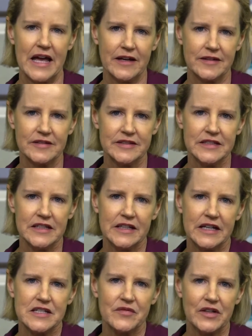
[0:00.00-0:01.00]
excellent
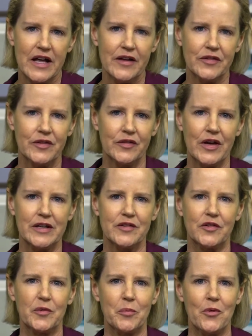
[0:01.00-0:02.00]
elective class designed to
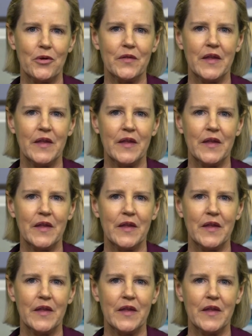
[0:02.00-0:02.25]
support